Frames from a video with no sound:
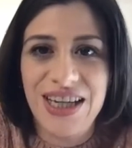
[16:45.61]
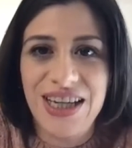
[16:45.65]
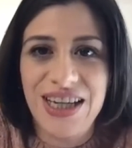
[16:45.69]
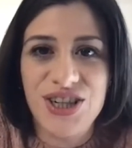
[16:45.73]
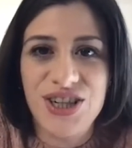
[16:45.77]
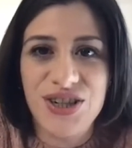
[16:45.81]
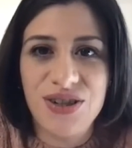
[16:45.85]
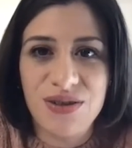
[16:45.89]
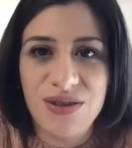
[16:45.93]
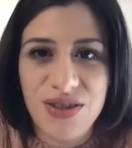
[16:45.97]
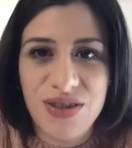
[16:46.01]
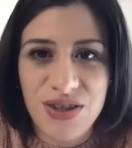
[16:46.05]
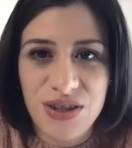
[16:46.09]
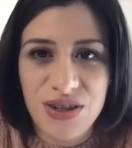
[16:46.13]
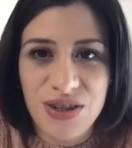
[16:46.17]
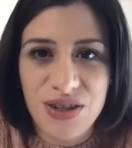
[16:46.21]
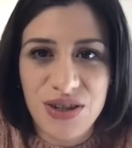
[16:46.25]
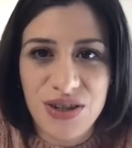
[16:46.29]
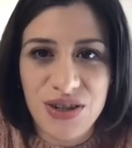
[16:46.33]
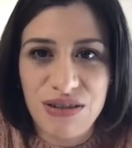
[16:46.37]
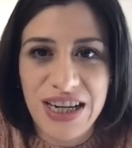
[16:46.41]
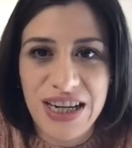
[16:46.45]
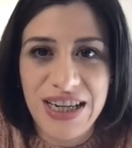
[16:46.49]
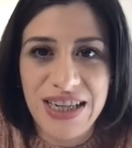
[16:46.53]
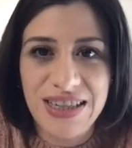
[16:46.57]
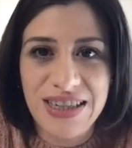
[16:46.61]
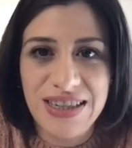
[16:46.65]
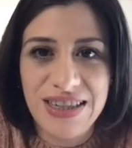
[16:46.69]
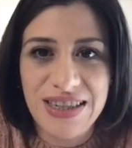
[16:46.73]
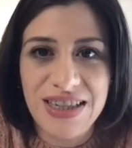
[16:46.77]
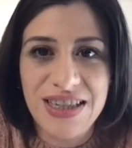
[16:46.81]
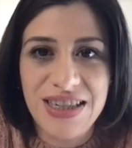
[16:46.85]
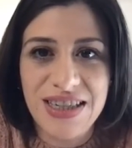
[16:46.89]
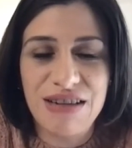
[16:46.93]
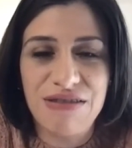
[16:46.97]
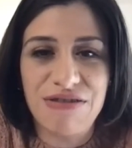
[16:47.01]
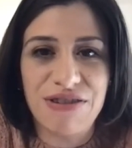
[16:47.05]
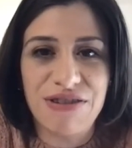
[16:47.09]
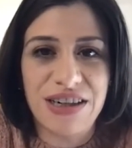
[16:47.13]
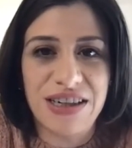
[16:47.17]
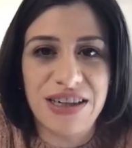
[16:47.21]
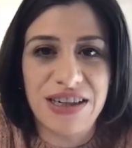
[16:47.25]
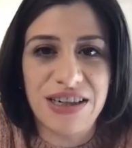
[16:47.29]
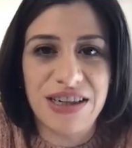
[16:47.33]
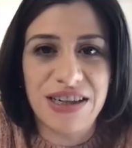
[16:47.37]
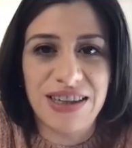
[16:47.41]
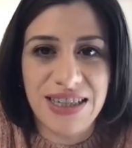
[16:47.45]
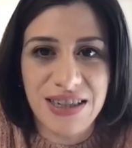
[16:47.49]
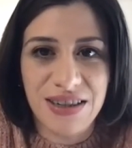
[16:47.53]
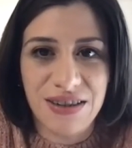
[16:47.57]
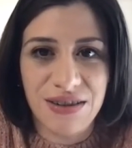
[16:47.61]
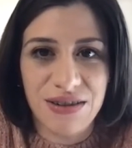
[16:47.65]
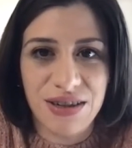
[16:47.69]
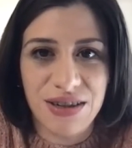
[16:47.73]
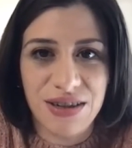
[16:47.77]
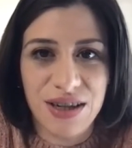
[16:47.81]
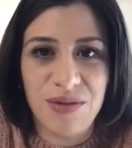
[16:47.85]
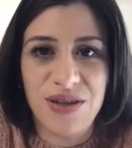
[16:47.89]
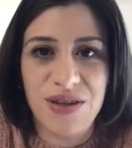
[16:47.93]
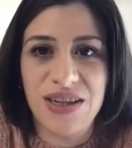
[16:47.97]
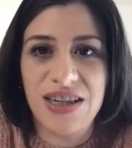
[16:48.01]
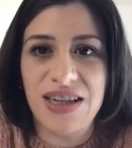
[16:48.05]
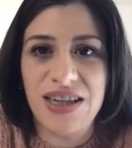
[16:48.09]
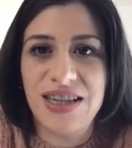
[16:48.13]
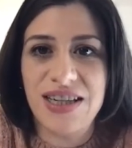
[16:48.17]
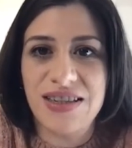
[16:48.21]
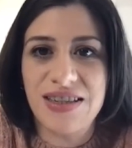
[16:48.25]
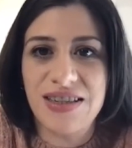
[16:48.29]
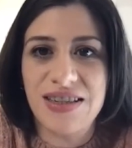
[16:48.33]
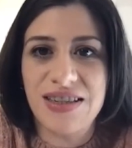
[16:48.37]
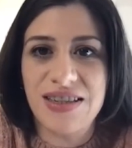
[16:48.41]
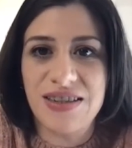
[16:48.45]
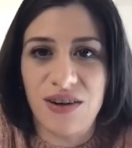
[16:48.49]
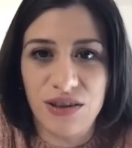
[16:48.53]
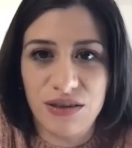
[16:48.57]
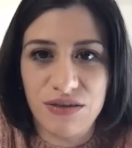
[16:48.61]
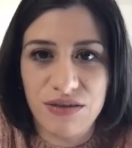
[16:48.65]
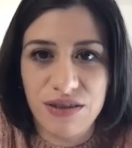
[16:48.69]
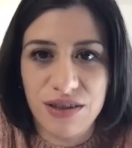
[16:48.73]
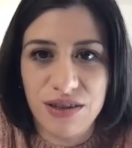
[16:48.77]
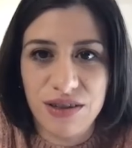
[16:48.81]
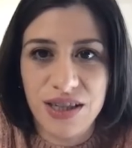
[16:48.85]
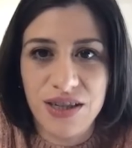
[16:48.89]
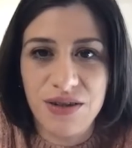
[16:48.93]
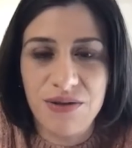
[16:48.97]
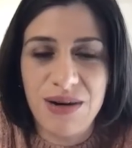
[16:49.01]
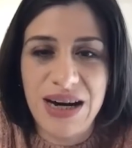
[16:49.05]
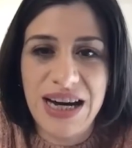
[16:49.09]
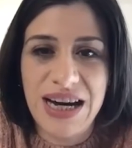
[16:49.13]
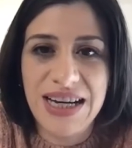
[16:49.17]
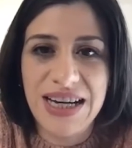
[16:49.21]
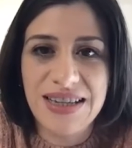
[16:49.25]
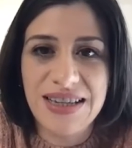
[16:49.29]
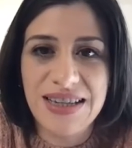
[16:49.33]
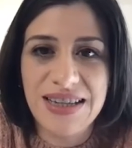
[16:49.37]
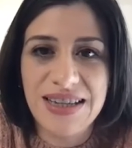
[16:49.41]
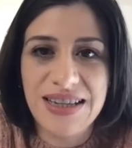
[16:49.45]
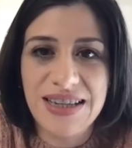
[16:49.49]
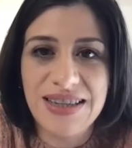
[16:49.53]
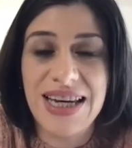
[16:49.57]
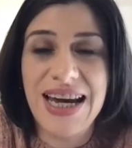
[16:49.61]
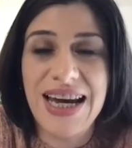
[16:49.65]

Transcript: issued surveys to different Latino communities all over the US,